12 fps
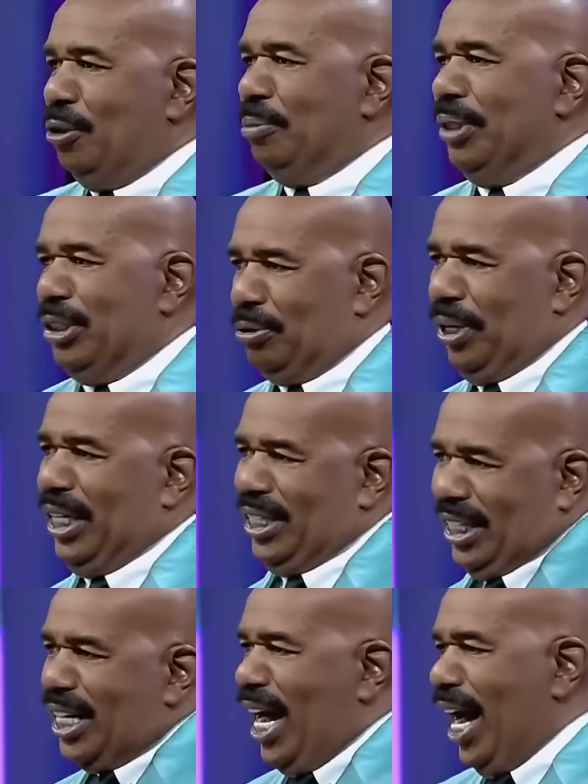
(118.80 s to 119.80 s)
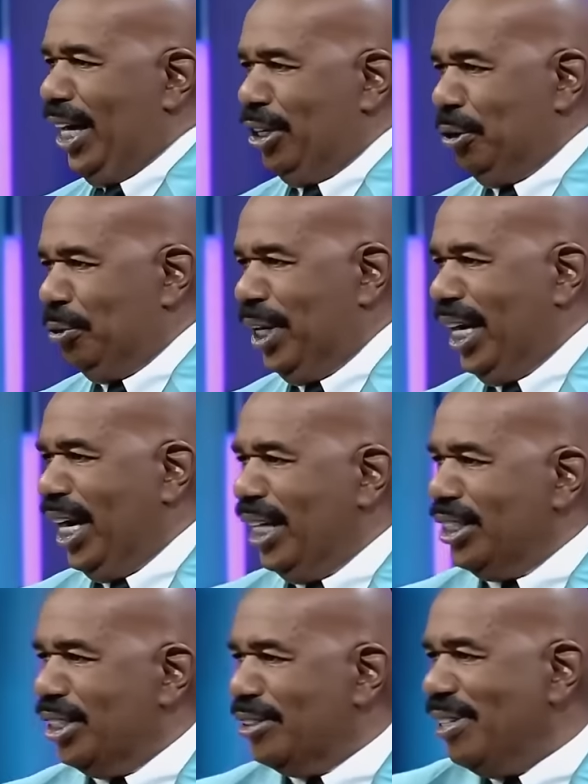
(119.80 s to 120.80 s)
told me Drake, that's how I knew that.
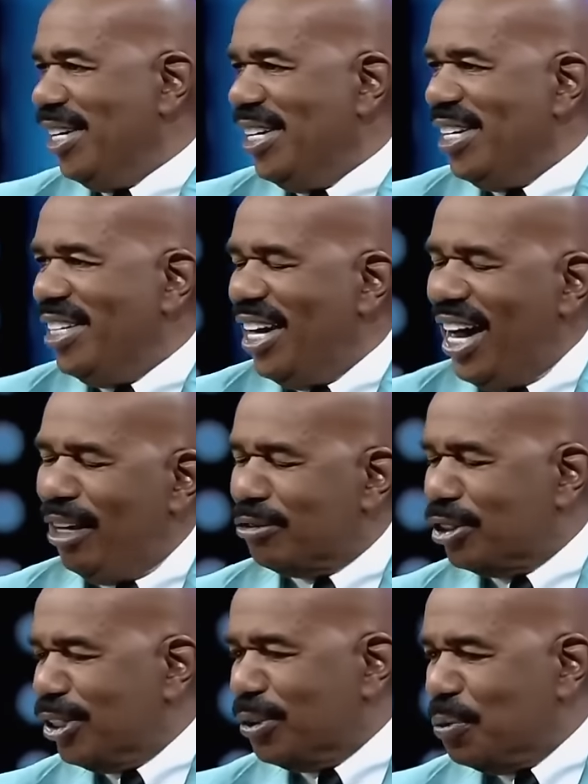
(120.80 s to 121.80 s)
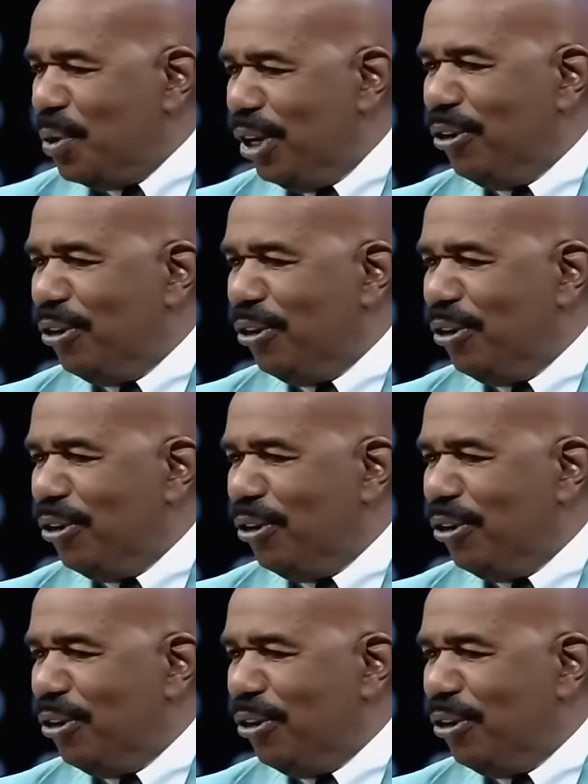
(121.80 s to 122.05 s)
I just, I have such a